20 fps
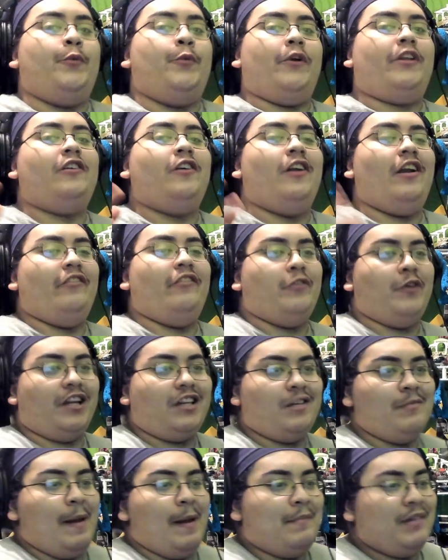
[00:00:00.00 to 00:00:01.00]
What's good, everyone?
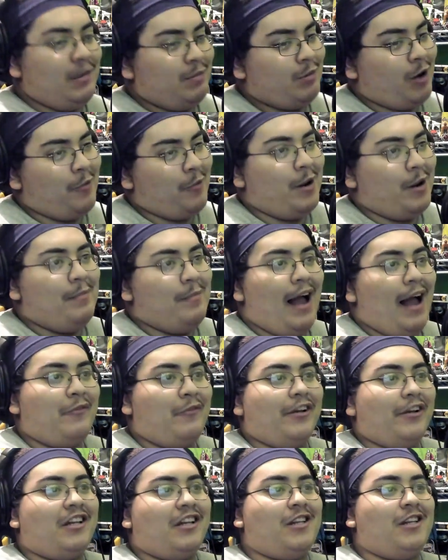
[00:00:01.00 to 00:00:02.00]
It's your man, Bizzy Bron. We are back
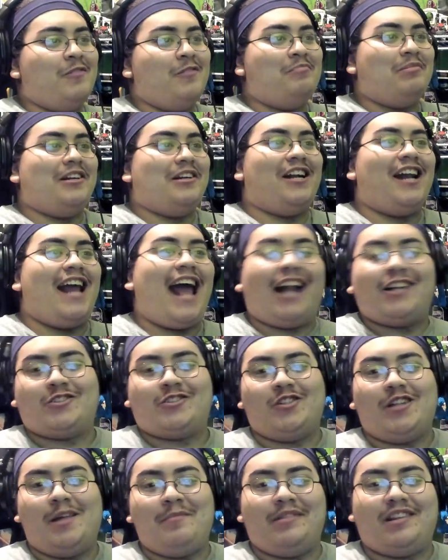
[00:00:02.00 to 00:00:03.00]
with
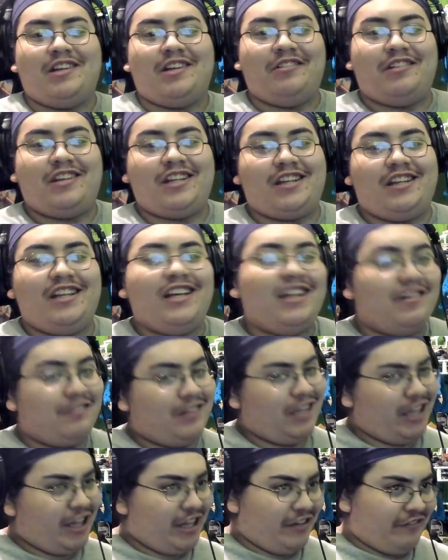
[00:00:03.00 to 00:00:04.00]
Supernatural, episode 16 of
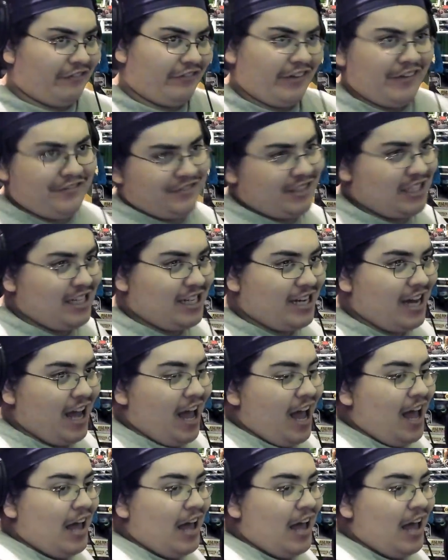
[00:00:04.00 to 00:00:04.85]
season 15.